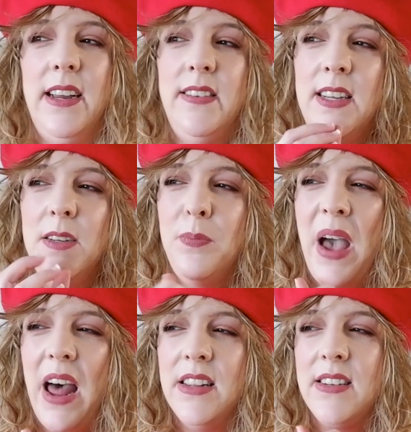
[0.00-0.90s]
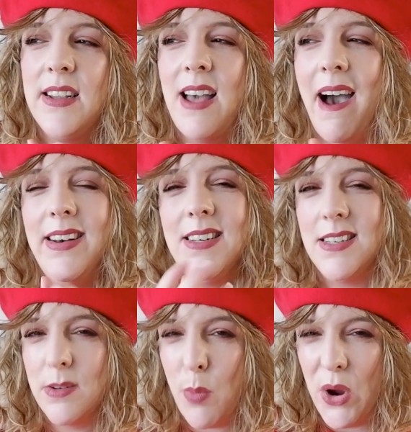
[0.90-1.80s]
I think palettes that kind of
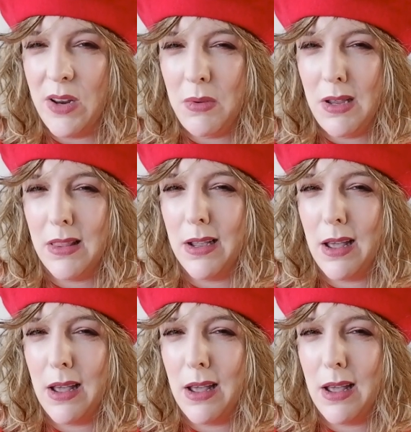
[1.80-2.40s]
disappointed me and